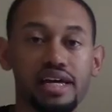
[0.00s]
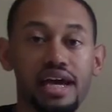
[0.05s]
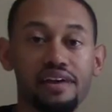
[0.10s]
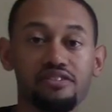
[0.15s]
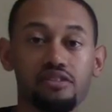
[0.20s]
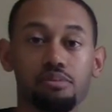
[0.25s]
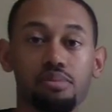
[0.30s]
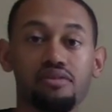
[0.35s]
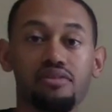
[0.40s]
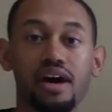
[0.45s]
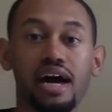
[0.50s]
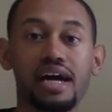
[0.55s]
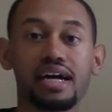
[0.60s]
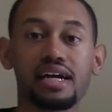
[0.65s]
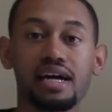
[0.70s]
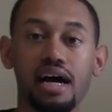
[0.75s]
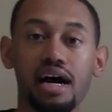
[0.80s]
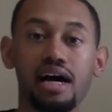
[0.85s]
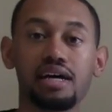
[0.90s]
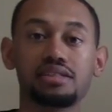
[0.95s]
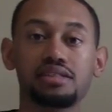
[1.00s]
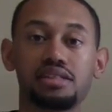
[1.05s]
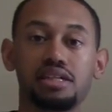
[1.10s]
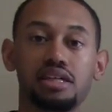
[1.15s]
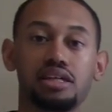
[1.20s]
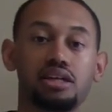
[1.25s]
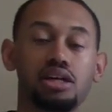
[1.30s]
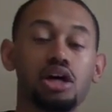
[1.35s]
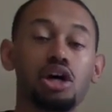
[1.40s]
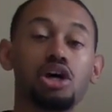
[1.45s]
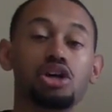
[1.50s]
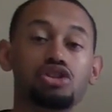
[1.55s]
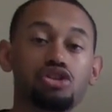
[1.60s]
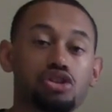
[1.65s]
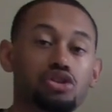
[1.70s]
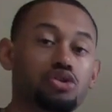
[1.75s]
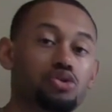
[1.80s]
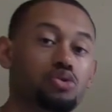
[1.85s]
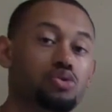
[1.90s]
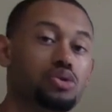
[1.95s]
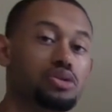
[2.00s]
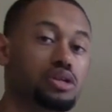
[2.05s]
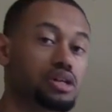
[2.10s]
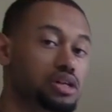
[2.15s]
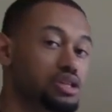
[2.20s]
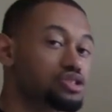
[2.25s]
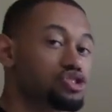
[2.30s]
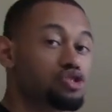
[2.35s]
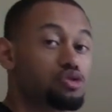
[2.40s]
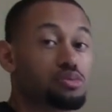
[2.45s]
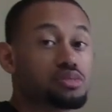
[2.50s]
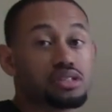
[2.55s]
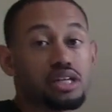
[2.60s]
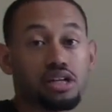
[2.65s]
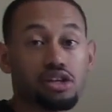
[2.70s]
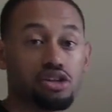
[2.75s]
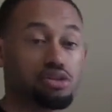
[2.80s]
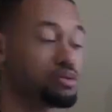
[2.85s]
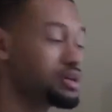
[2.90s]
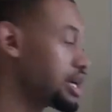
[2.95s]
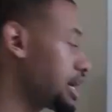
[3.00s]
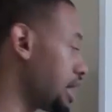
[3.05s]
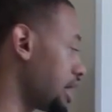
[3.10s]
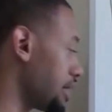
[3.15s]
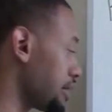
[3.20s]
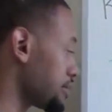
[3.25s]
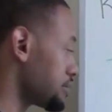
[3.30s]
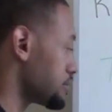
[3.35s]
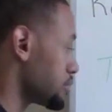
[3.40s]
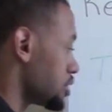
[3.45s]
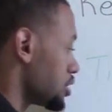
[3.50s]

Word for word: They have to provide content to the consumers like you and I.